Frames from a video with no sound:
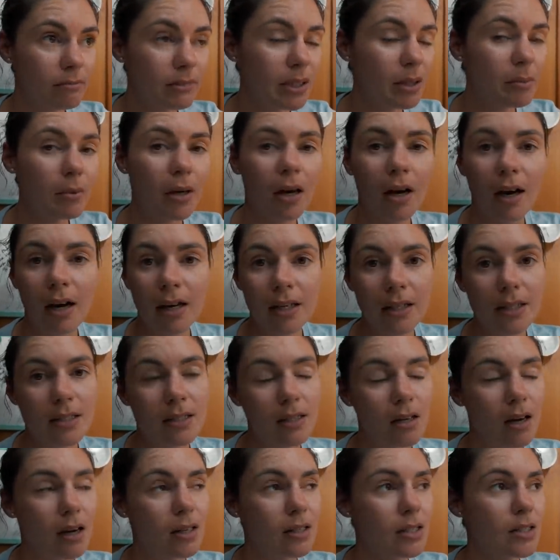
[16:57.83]
nearby islands
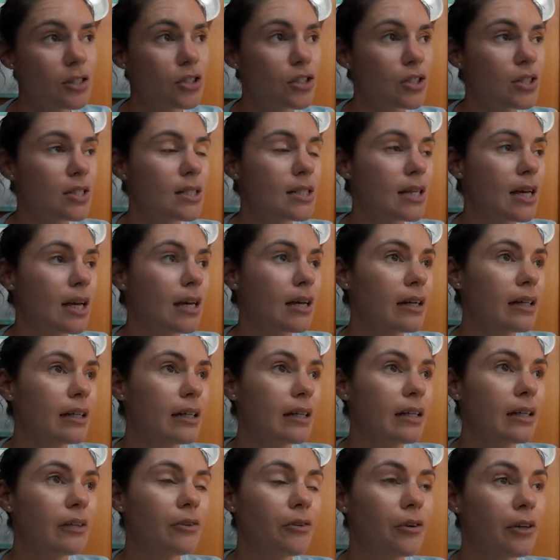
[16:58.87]
the islands just out
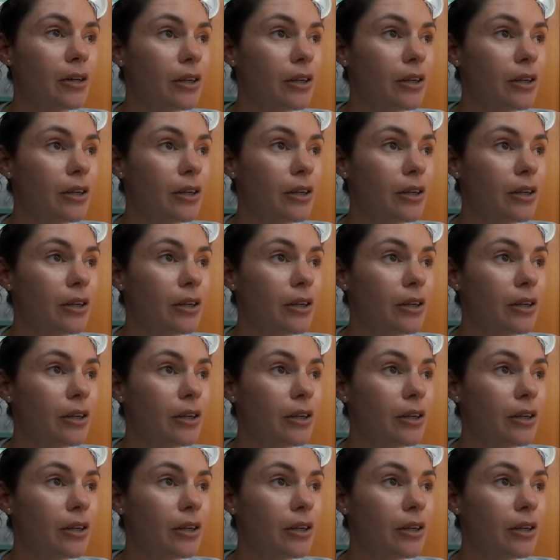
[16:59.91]
here they're